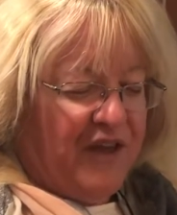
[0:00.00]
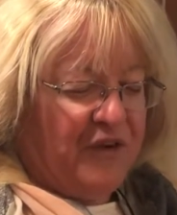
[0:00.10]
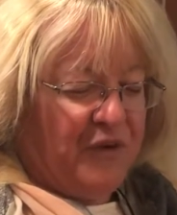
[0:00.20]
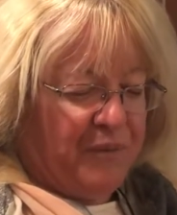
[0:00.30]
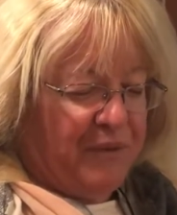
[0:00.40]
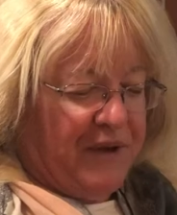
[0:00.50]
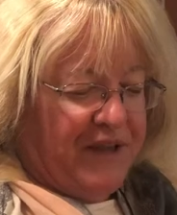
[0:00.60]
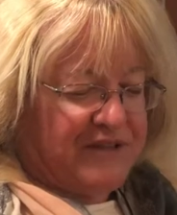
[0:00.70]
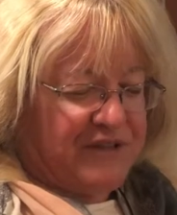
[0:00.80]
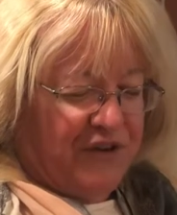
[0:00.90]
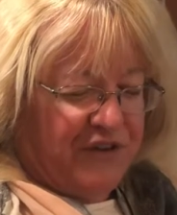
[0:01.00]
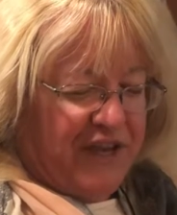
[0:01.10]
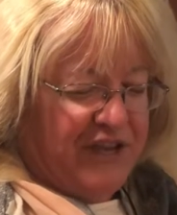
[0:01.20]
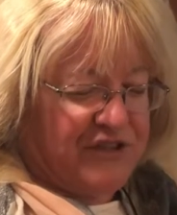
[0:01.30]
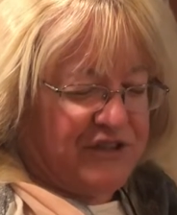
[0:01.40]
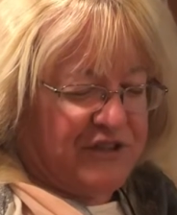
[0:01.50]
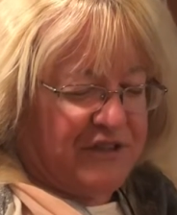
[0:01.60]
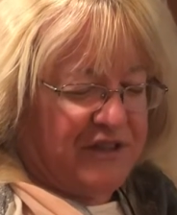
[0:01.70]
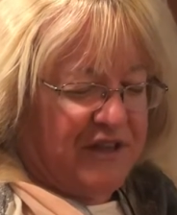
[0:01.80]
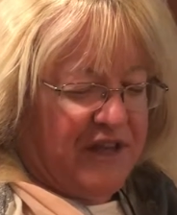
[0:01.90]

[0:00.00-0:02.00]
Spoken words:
Lord, bless our nation.